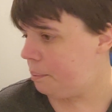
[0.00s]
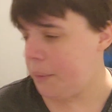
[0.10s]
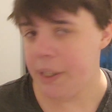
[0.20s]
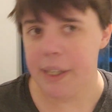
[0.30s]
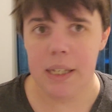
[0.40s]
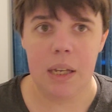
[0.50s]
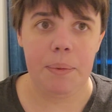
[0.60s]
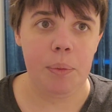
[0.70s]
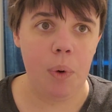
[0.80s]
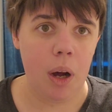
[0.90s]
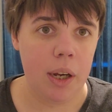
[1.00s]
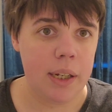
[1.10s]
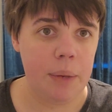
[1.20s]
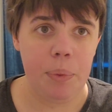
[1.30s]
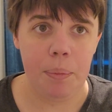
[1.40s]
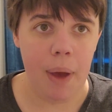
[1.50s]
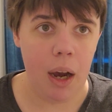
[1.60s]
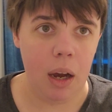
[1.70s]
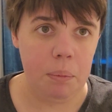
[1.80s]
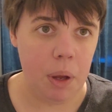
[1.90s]
my sheets had been washed and put
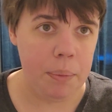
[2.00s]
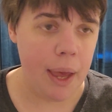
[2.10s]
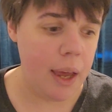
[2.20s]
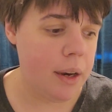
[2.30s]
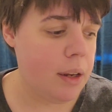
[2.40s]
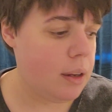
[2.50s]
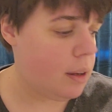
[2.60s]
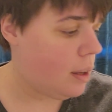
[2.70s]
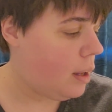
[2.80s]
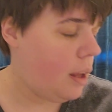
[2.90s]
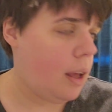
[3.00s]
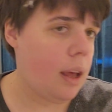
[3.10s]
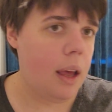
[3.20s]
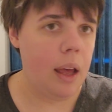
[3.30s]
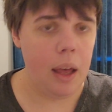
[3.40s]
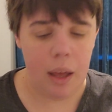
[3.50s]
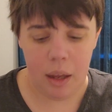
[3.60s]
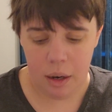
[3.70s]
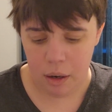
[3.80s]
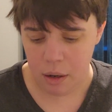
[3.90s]
back on my bed,
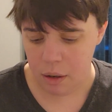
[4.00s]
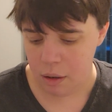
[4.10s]
and